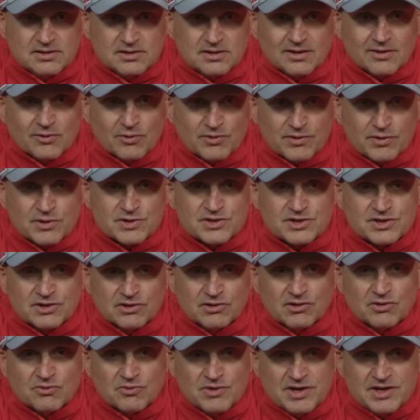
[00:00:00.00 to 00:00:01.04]
you know, there's
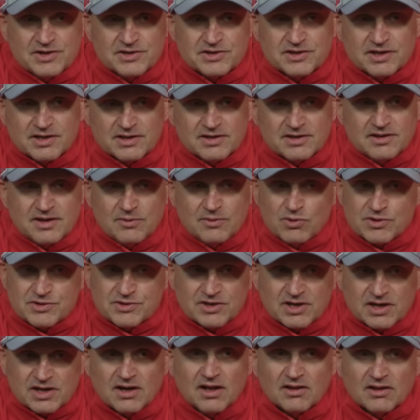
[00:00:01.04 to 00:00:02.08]
still a reason he
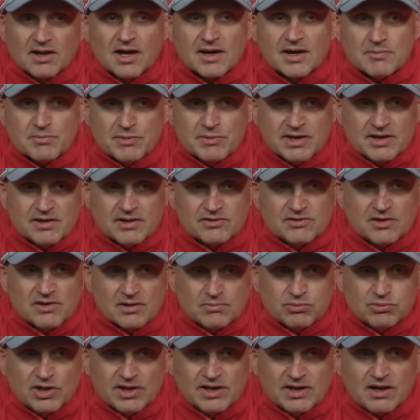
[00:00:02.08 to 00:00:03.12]
wasn't getting a lot of minutes on
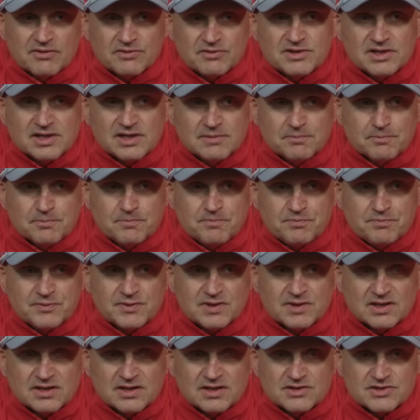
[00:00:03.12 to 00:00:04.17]
a playoff team
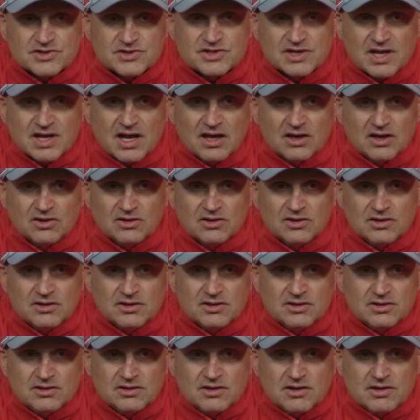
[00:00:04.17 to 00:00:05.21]
in Seattle.
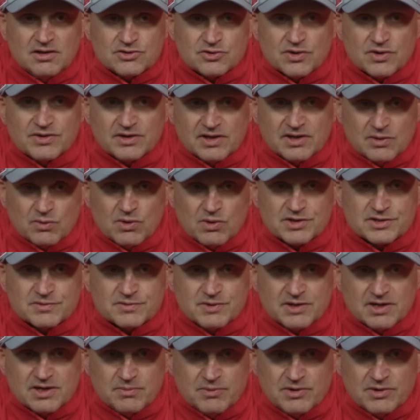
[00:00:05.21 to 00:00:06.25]
So I think he wants to
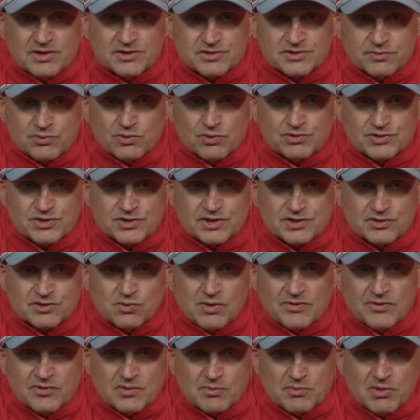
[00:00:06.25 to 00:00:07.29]
be committed to some of those things
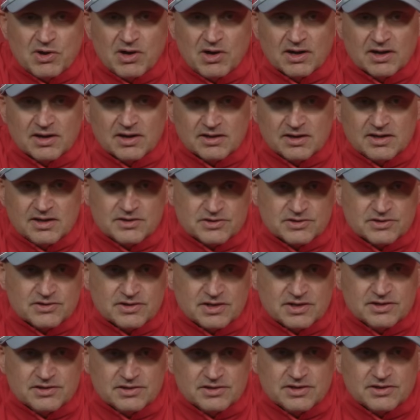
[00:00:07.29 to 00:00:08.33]
away from the puck, and he's
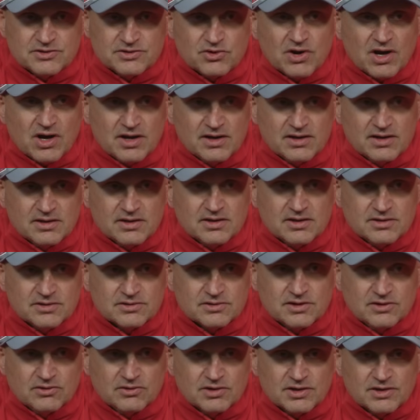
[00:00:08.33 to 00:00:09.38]
tried, and
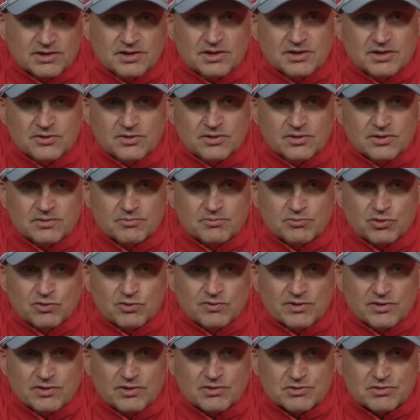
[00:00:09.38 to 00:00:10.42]
he'll continue to improve
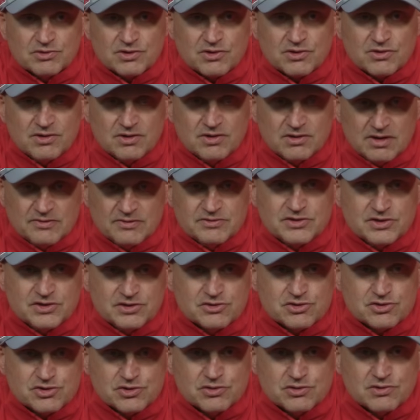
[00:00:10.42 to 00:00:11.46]
on those. So obviously
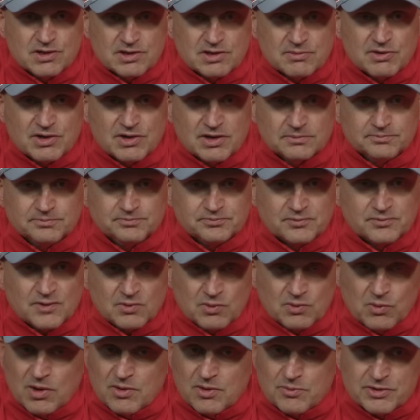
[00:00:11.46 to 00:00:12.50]
the shooting, but
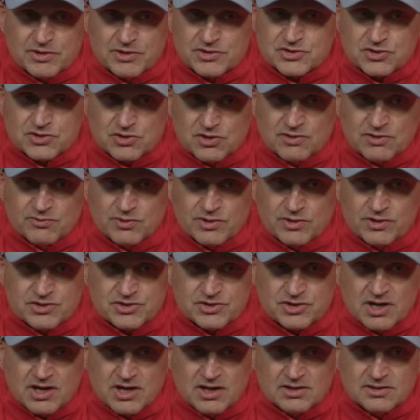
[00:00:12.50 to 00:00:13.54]
we want to be assertive with a
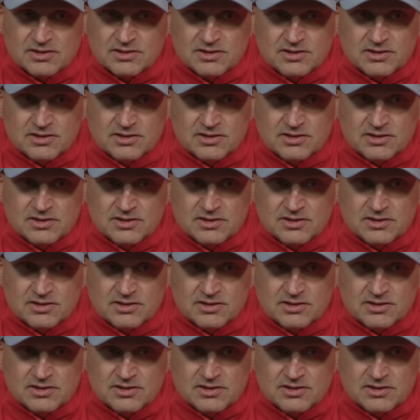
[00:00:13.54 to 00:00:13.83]
shot.